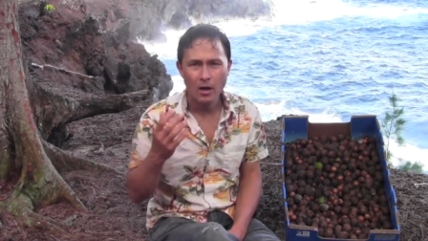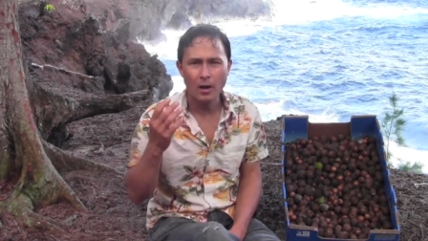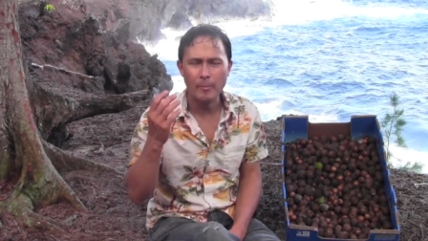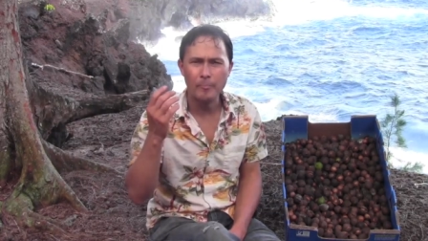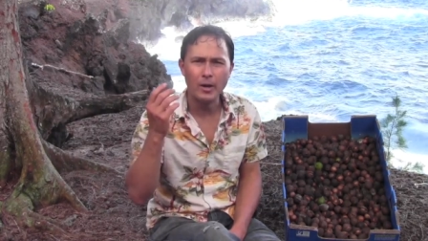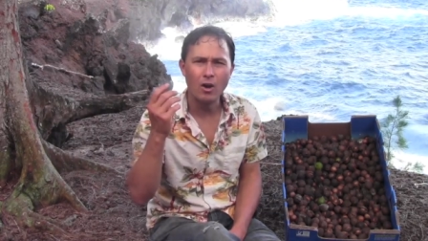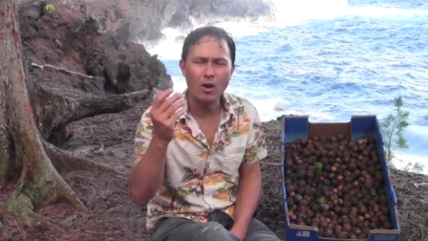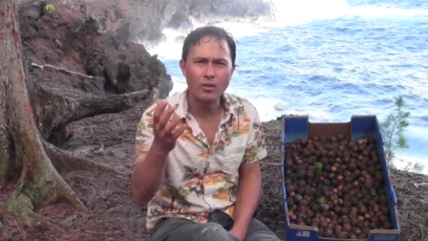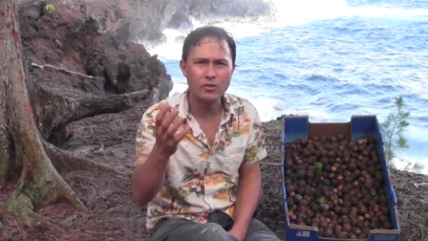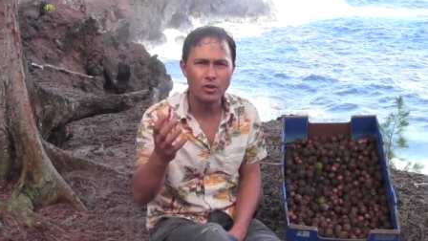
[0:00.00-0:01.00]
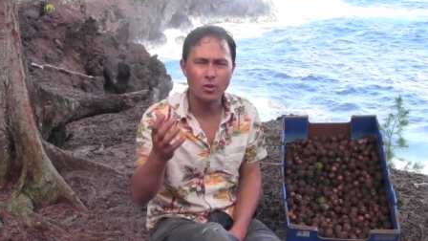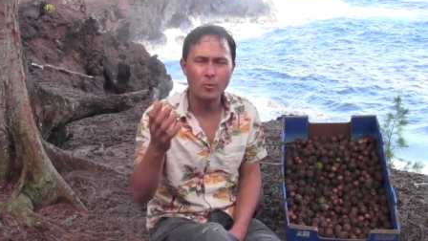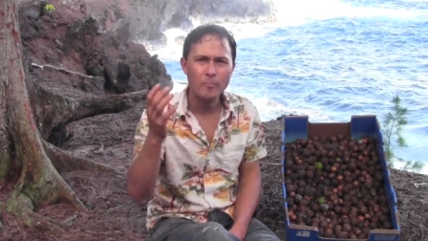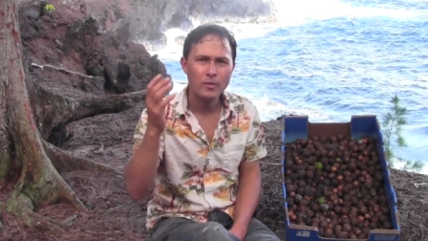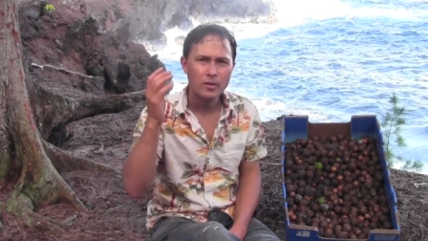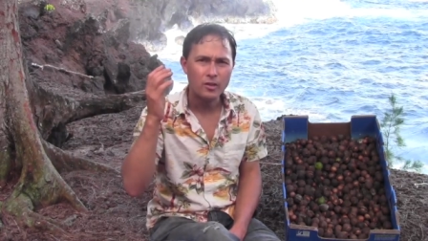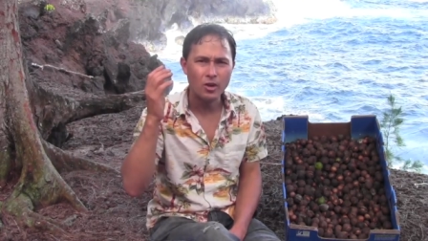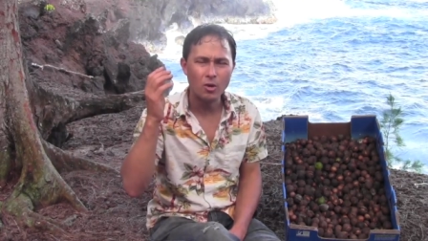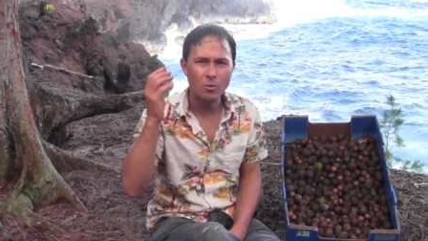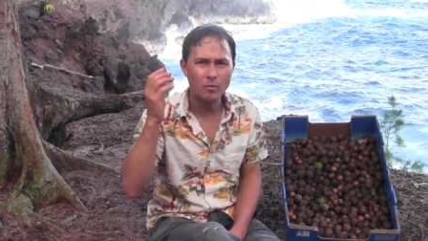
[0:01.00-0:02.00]
uh, but also you
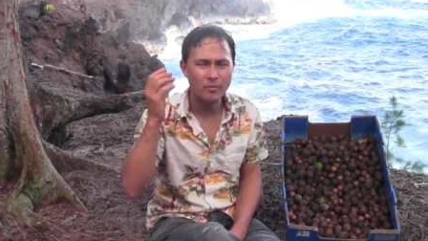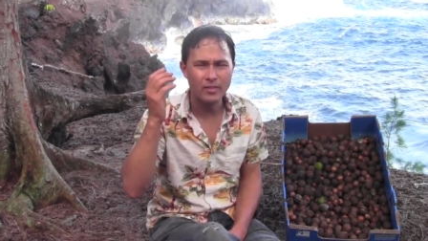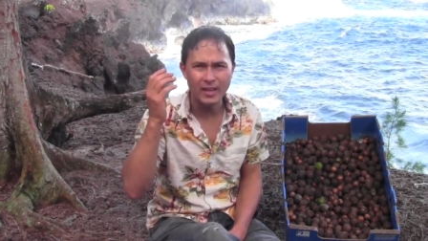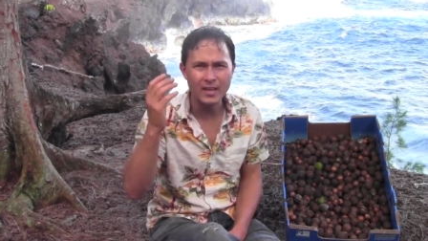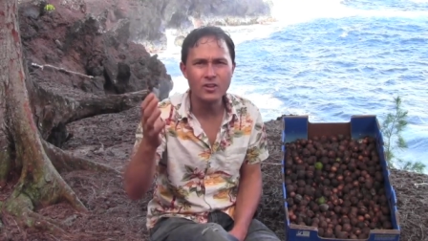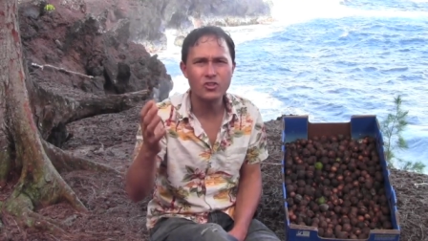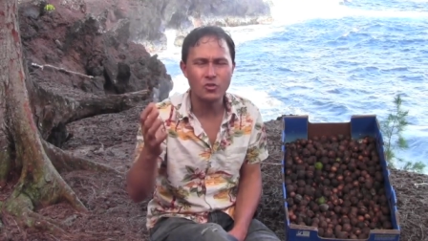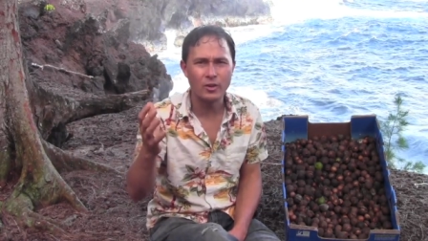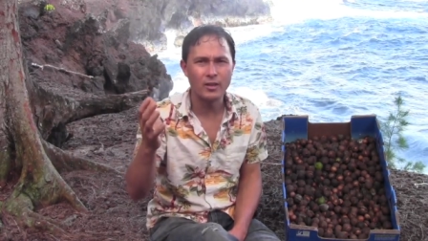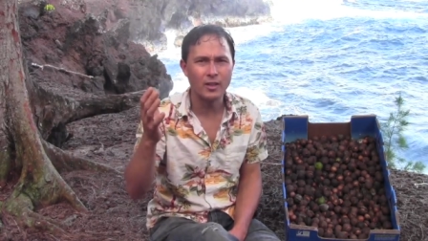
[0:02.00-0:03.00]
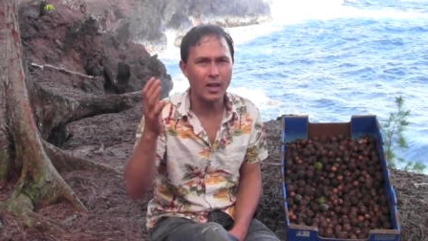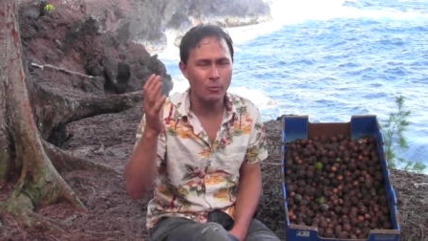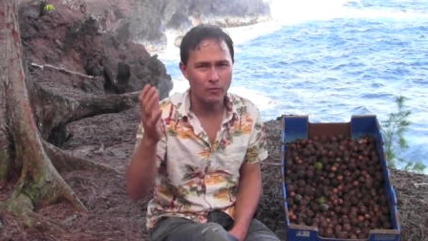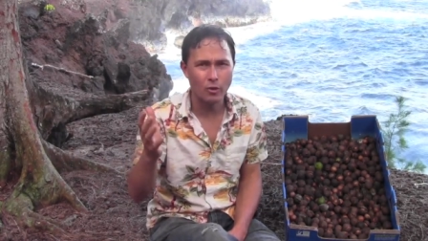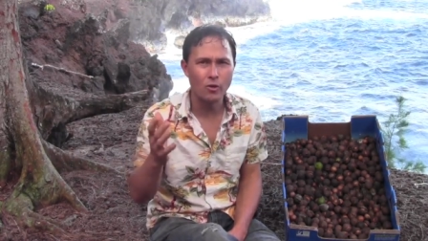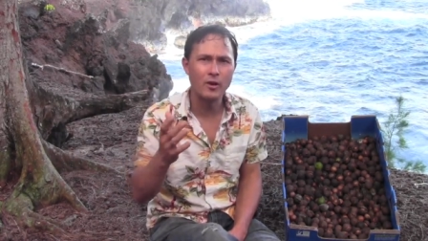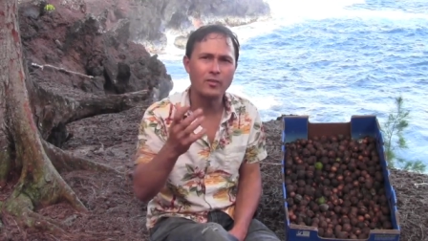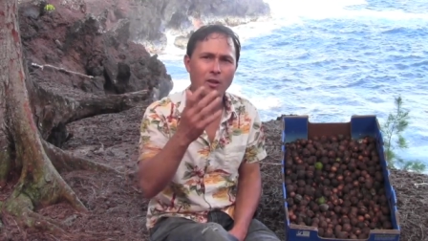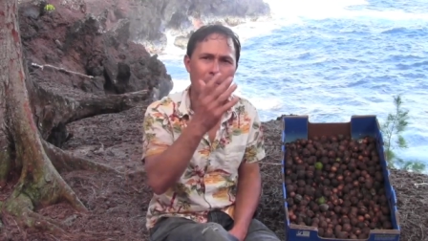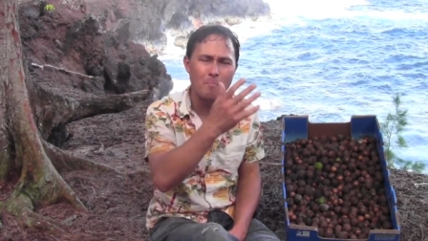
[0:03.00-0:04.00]
know, the industry, like we've learned
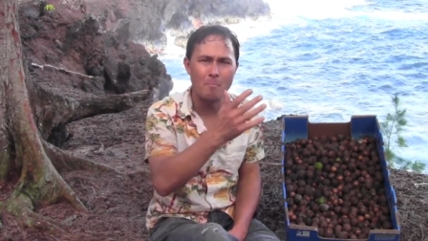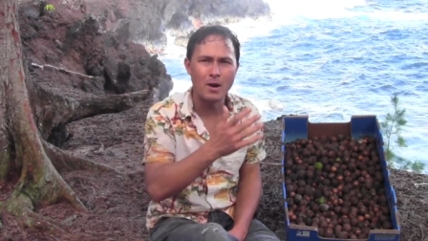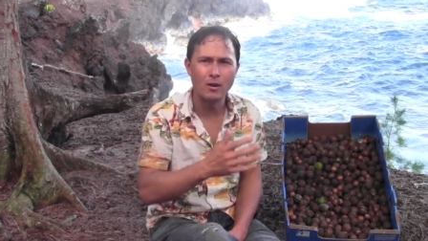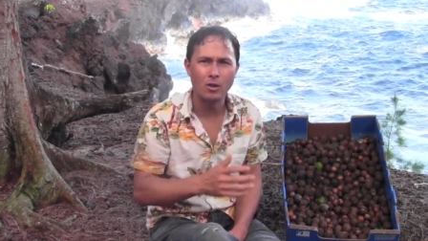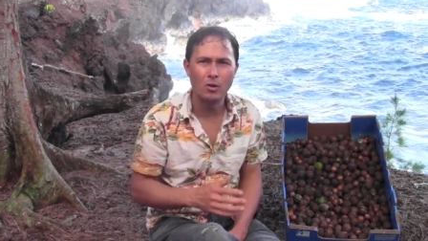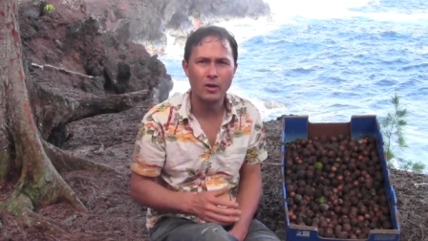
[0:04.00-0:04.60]
at the Mauna